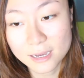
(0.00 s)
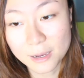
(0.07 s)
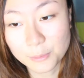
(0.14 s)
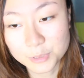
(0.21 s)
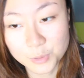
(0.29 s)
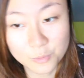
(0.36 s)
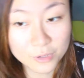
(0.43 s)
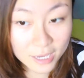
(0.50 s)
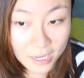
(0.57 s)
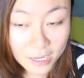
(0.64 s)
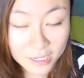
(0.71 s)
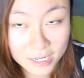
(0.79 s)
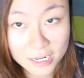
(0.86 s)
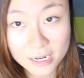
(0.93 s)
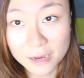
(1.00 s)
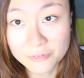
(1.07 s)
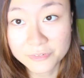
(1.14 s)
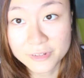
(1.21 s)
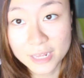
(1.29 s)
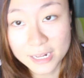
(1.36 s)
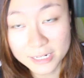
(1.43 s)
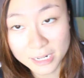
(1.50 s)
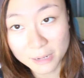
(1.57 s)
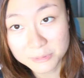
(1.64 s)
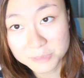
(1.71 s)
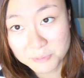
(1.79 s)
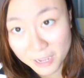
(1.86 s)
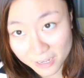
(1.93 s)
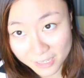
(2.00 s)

I was okay, then after that it comes back